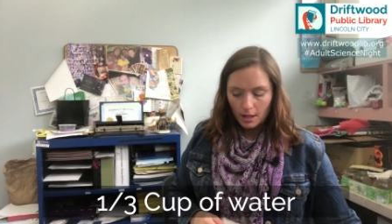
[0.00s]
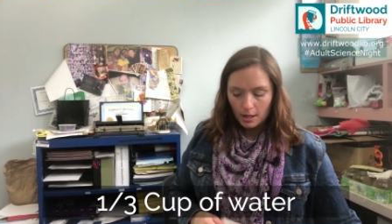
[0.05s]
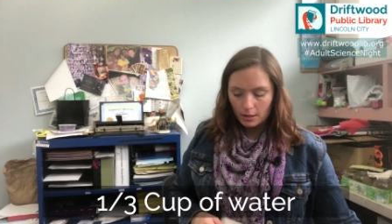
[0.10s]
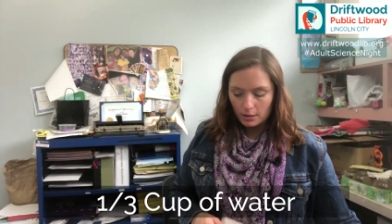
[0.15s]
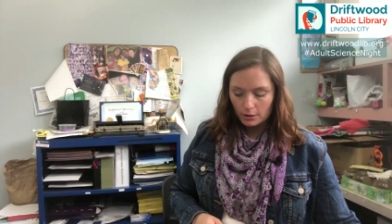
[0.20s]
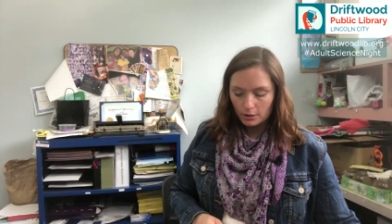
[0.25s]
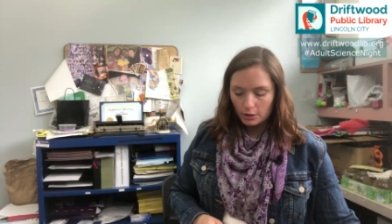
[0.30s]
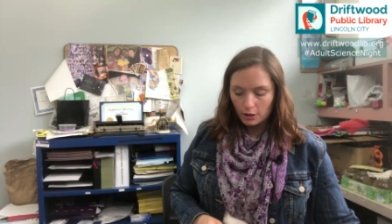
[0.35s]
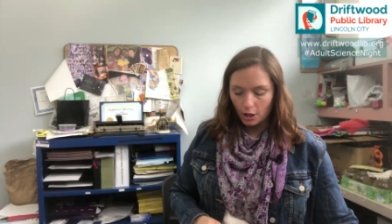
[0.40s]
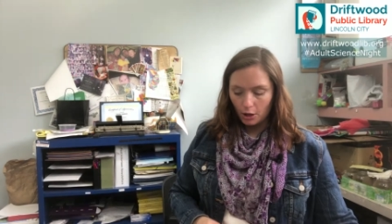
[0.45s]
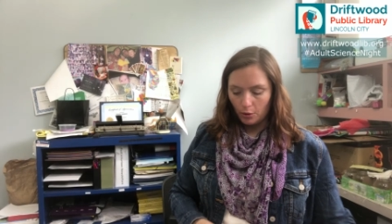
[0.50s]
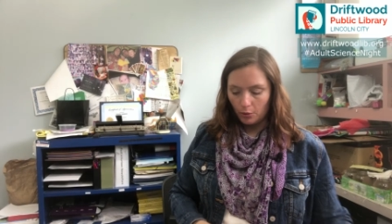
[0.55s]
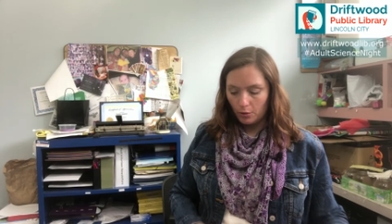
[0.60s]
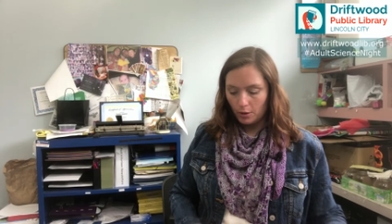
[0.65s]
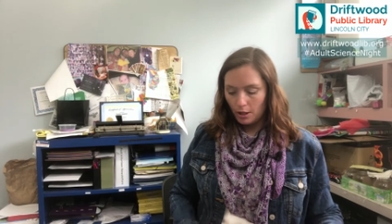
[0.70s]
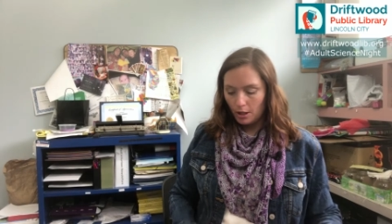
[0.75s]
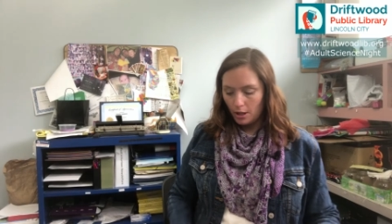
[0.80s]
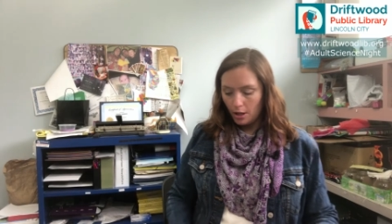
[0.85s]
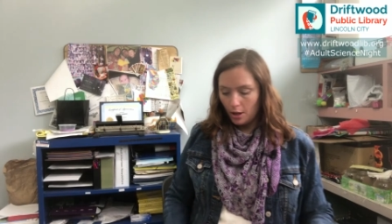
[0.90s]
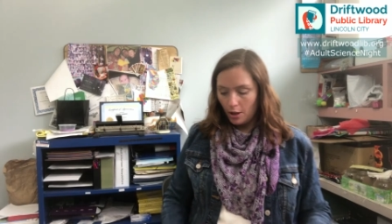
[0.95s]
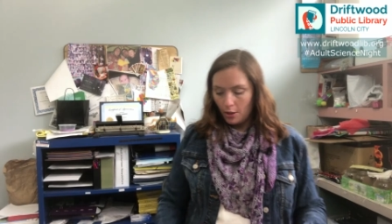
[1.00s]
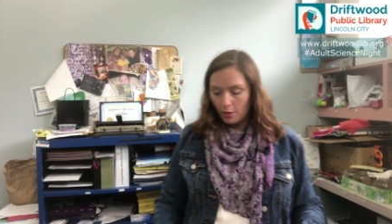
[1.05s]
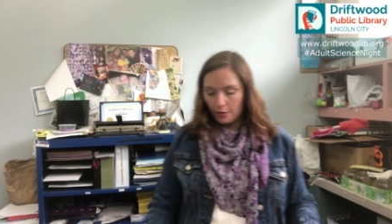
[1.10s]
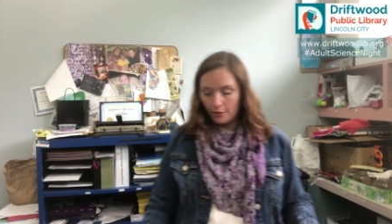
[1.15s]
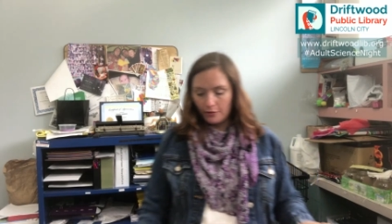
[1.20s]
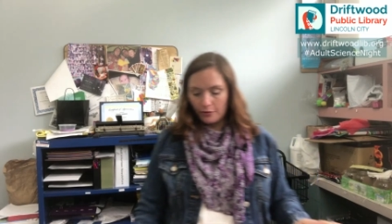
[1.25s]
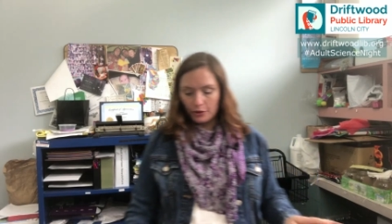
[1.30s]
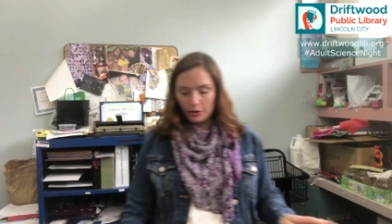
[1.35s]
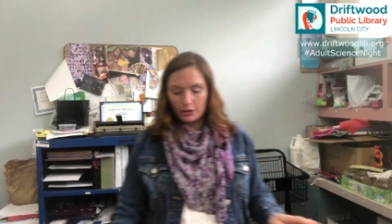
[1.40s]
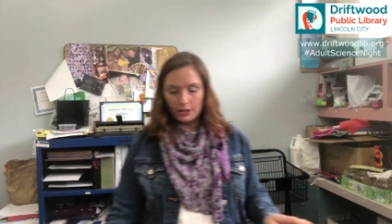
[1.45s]
So, the
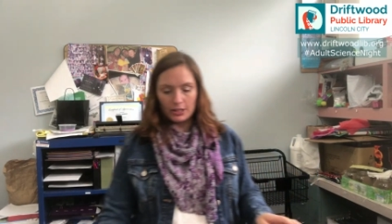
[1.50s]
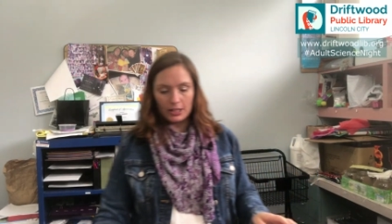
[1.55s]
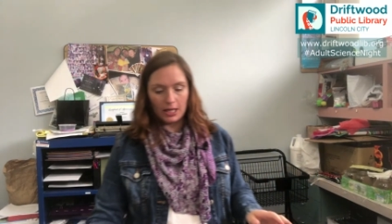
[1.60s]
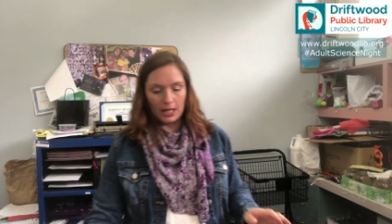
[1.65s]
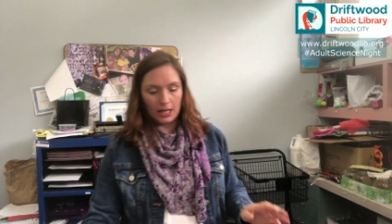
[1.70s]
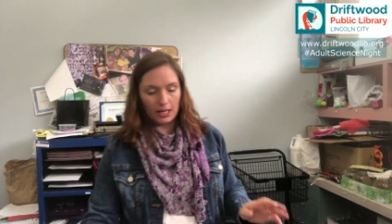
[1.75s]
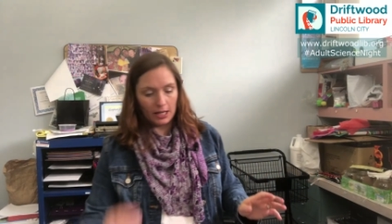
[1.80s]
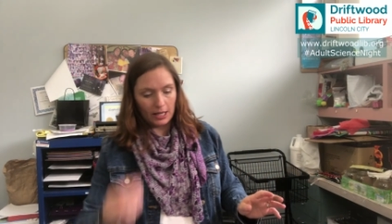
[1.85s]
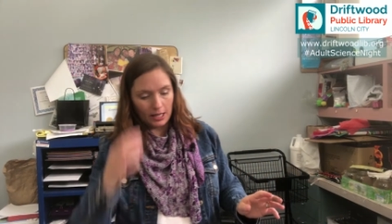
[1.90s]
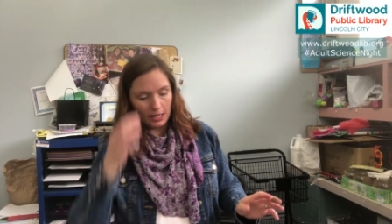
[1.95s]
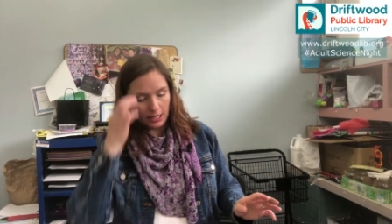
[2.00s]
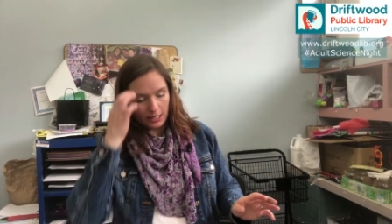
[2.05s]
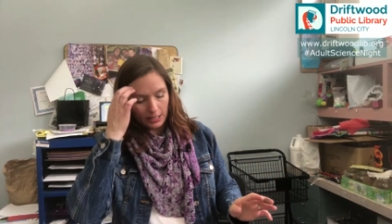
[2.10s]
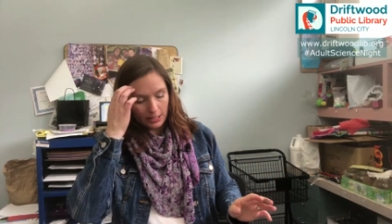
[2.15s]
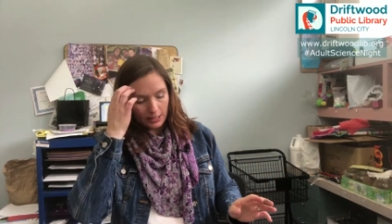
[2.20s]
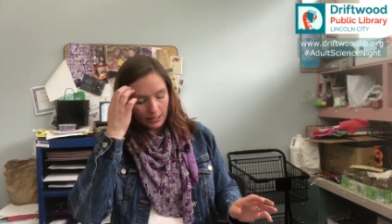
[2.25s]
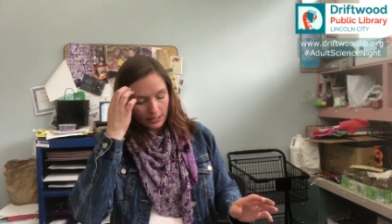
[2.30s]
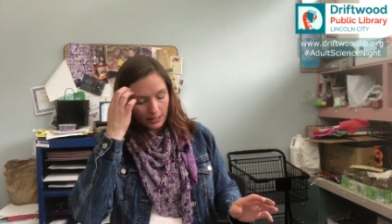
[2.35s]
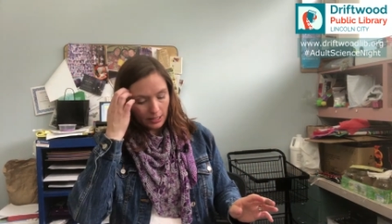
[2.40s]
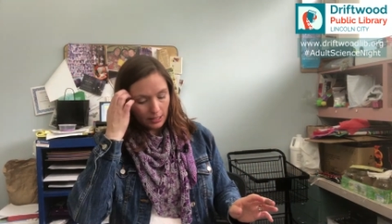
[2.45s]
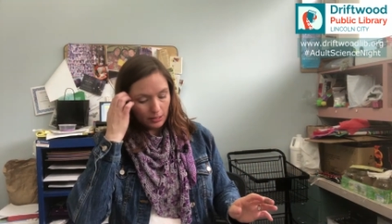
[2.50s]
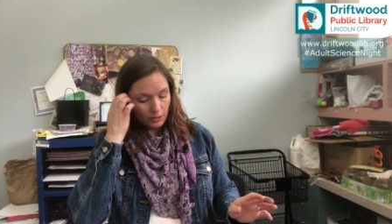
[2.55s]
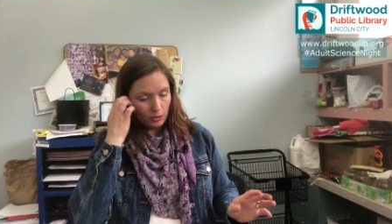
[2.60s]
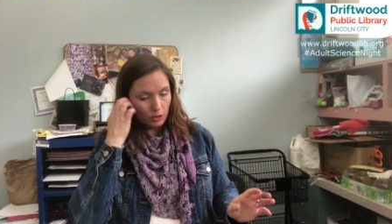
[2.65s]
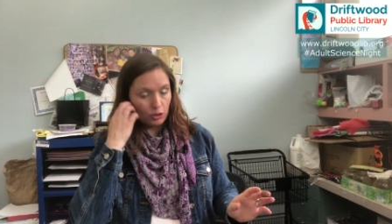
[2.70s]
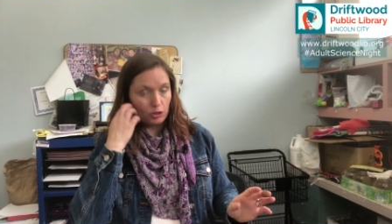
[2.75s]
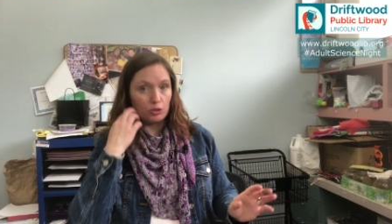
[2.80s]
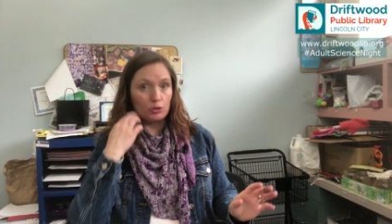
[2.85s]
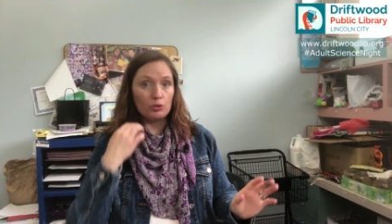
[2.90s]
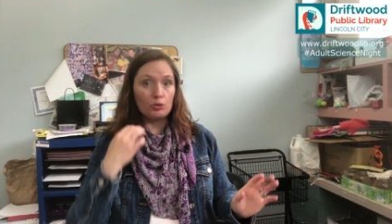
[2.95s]
first thing is
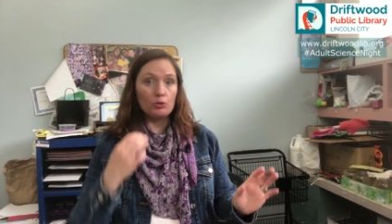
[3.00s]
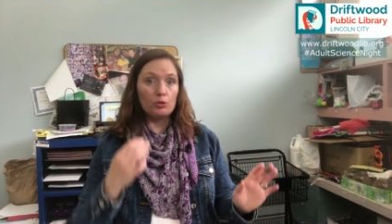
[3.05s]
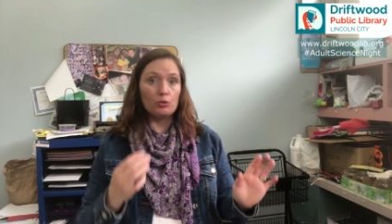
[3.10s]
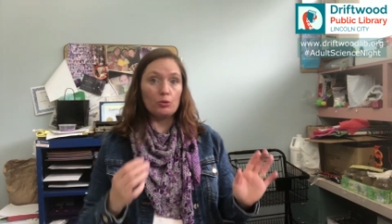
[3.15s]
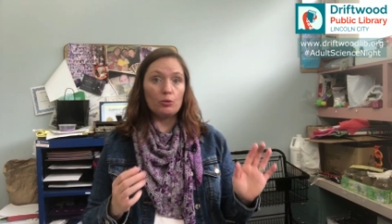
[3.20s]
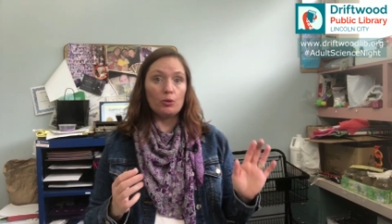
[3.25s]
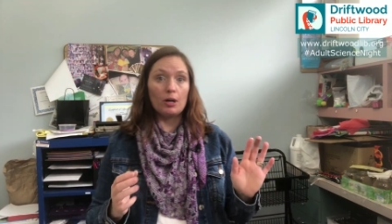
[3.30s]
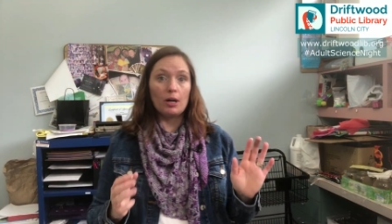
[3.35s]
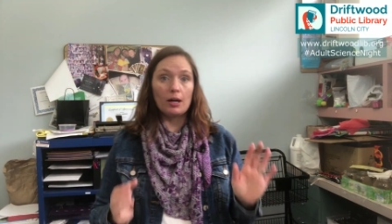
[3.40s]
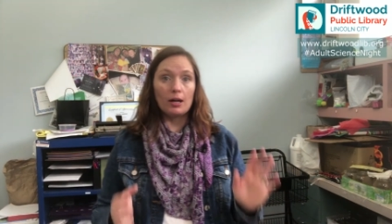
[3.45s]
to